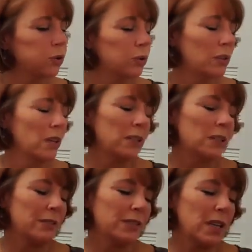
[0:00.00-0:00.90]
Yeah,
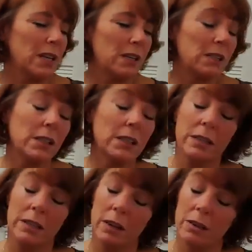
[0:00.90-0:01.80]
stuff is getting
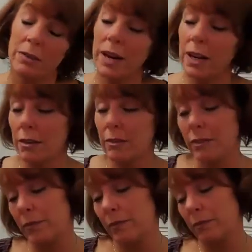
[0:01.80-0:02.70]
cleared already
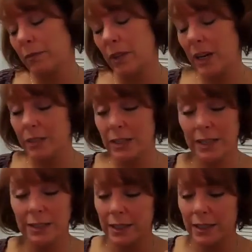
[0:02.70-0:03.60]
from whatever
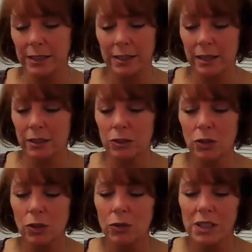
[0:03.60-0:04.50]
density is there. You'll
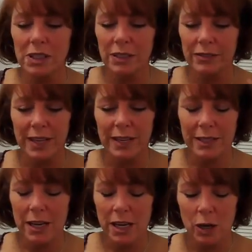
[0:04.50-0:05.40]
notice if
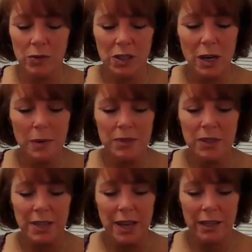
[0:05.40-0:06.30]
density comes up,
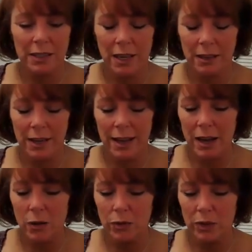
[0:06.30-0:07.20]
just exhale it
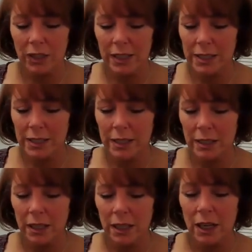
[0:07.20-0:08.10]
out, release it.
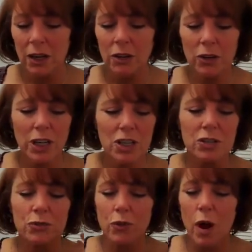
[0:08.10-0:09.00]
You're not
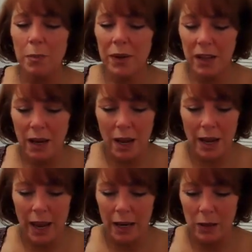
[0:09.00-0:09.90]
dropping it on
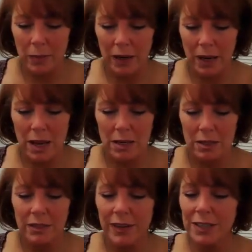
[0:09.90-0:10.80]
anybody.
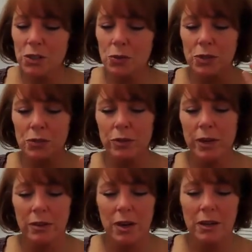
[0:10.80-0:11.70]
Divine Source,
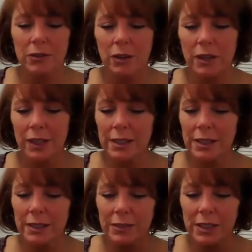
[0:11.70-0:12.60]
Creator, God of all that is,
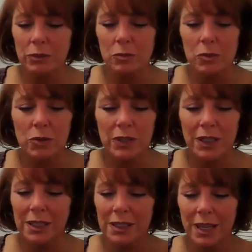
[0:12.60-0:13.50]
lifts it, removes
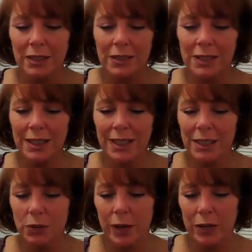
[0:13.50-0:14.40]
it, dissolves it, takes
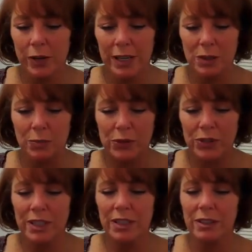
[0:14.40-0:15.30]
it away, transmutes
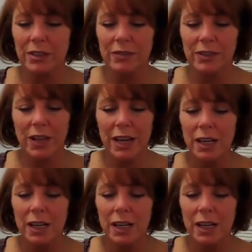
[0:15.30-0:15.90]
it into love and light,